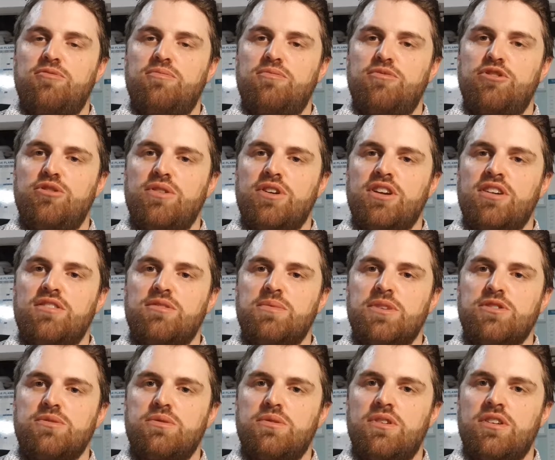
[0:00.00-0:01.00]
doing as
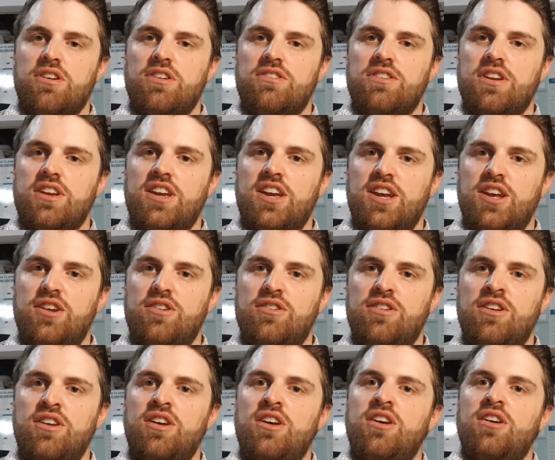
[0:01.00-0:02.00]
much work as I can
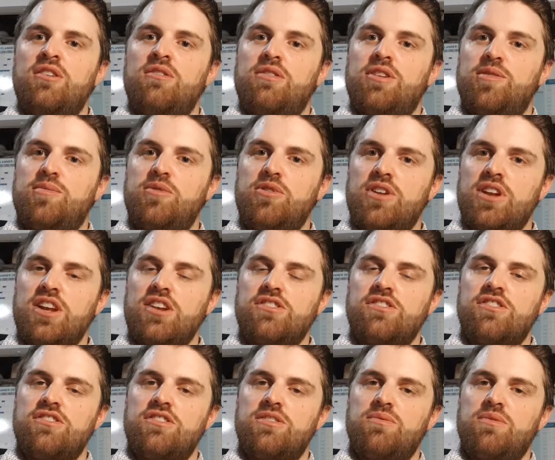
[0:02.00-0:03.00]
when I'm not
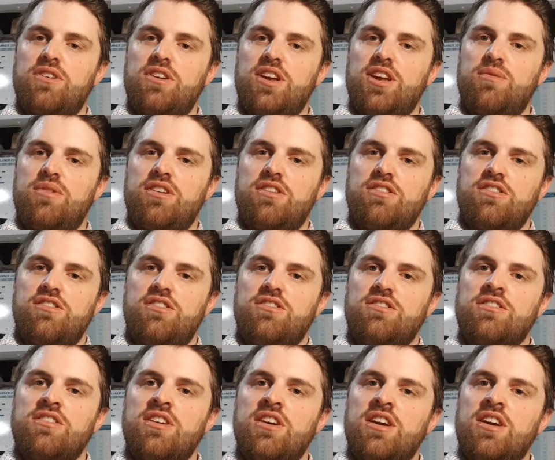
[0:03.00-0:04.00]
anxious, and when I am
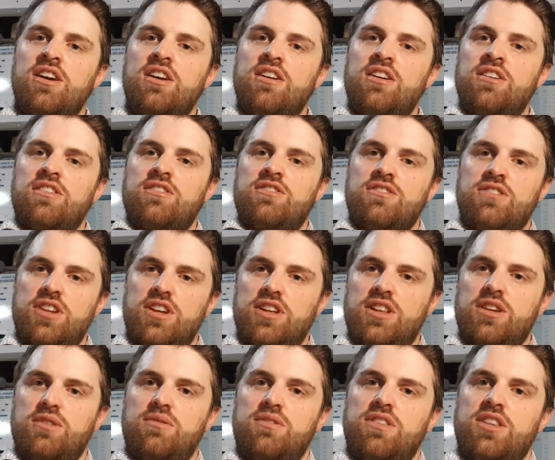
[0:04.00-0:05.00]
anxious,
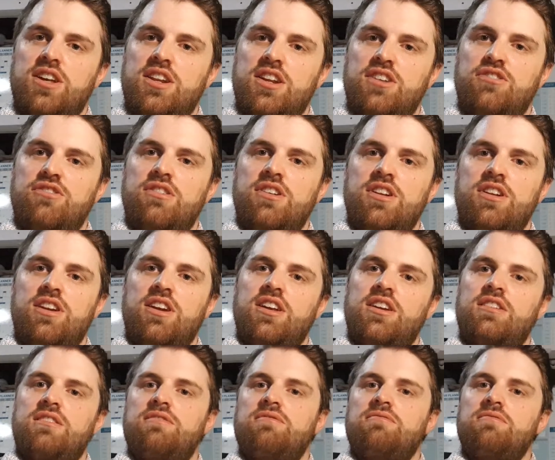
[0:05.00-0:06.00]
dealing with that and trying to get
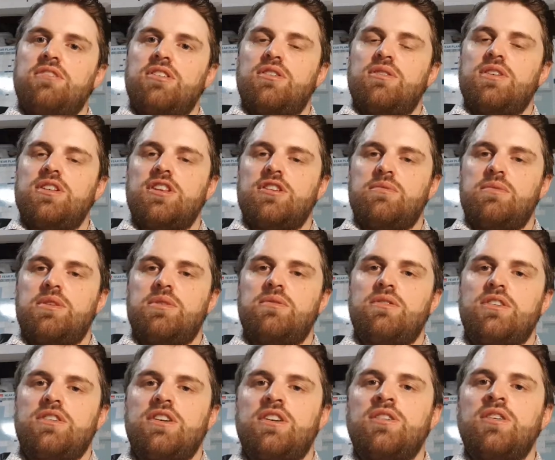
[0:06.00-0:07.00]
a little bit of
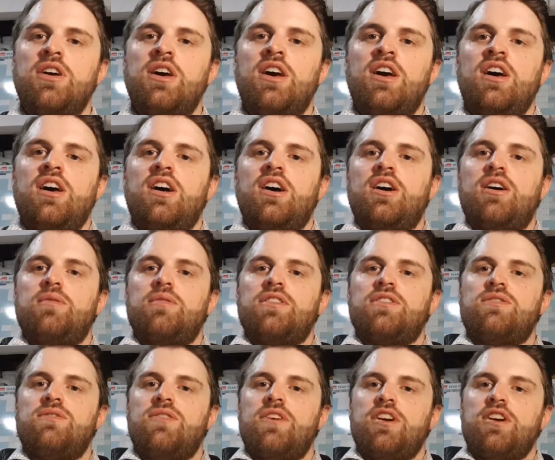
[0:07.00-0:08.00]
work done.
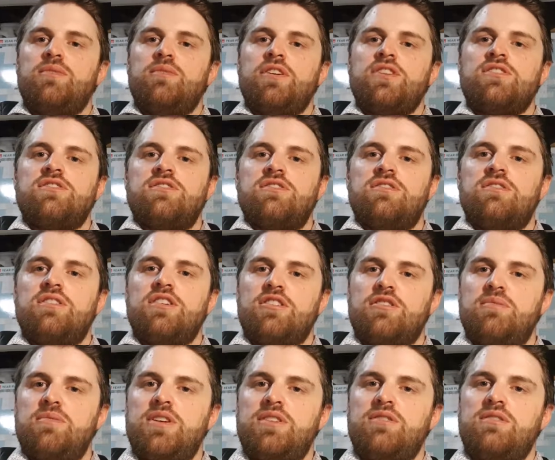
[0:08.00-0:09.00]
It's very much
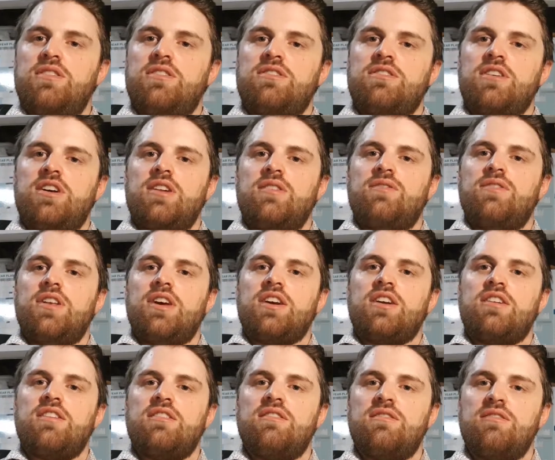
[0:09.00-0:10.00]
incremental. It's kind of
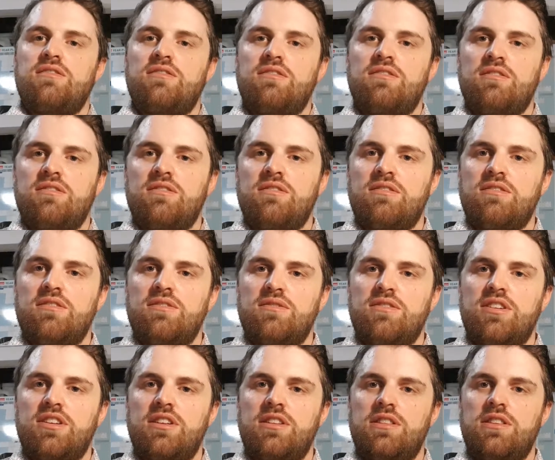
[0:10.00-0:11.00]
like
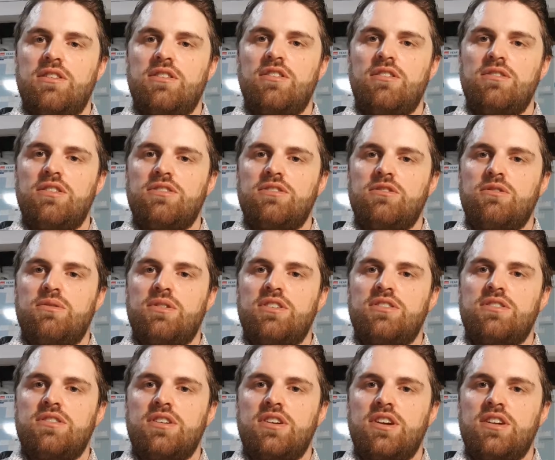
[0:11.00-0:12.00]
the goal isn't always
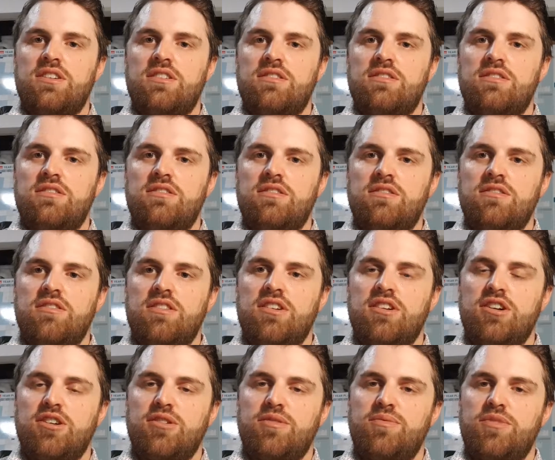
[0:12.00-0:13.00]
to get
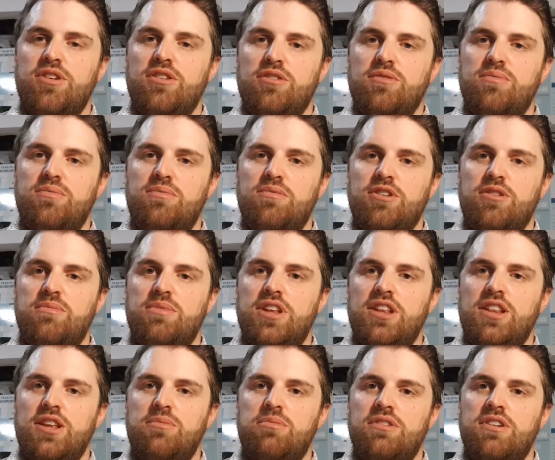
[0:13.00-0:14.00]

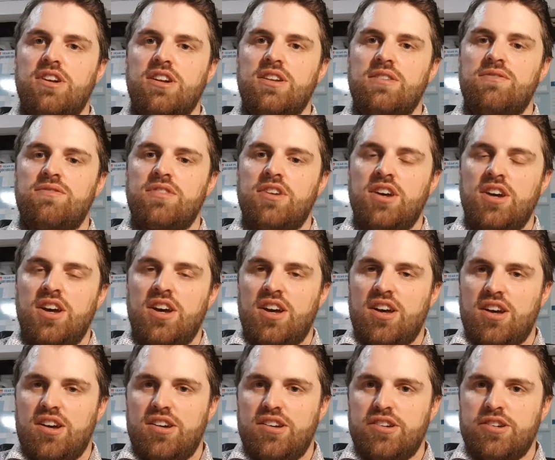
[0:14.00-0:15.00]
completely productive.
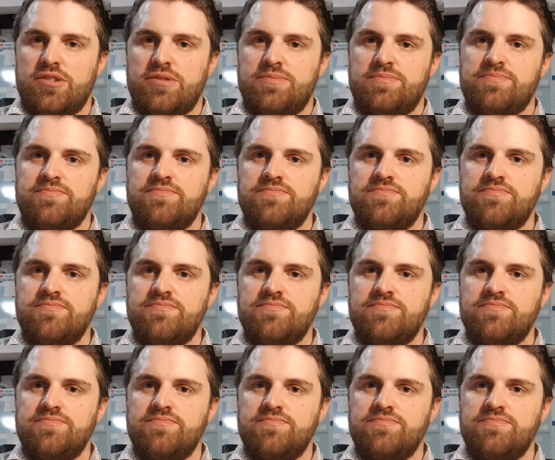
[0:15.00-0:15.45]
No